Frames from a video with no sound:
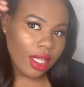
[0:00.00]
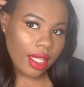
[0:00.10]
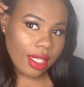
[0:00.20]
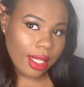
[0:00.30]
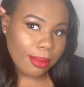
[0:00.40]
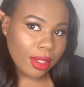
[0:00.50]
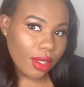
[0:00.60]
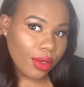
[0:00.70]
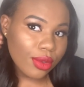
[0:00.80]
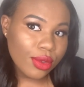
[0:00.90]
Let me
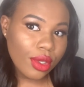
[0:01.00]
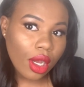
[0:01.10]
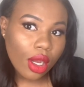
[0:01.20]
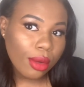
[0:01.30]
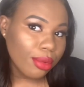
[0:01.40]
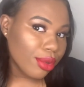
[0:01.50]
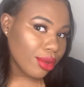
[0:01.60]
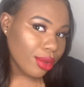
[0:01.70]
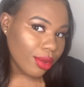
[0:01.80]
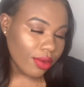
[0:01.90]
know, do y'all
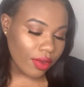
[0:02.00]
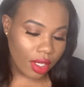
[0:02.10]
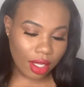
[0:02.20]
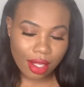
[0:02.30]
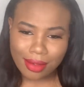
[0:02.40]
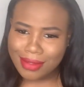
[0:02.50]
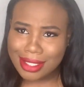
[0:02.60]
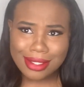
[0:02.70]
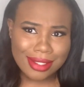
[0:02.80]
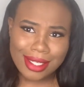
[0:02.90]
approve of
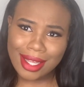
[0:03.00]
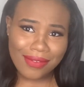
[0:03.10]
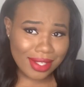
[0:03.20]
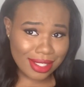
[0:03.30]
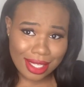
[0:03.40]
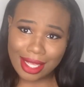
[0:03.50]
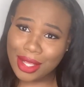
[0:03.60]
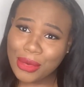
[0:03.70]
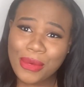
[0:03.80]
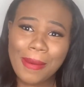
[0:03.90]
this look, if it's a
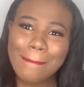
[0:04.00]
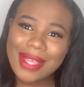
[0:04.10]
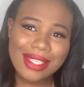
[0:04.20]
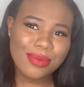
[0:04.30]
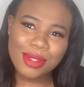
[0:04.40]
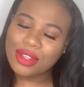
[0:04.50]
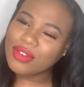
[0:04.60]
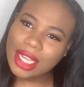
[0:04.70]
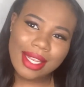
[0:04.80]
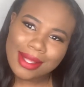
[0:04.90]
hit or a miss with the
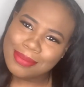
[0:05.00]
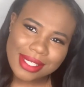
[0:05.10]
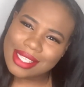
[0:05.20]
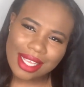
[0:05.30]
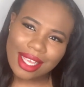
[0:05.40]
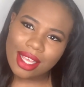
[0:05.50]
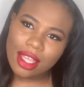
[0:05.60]
red lipstick.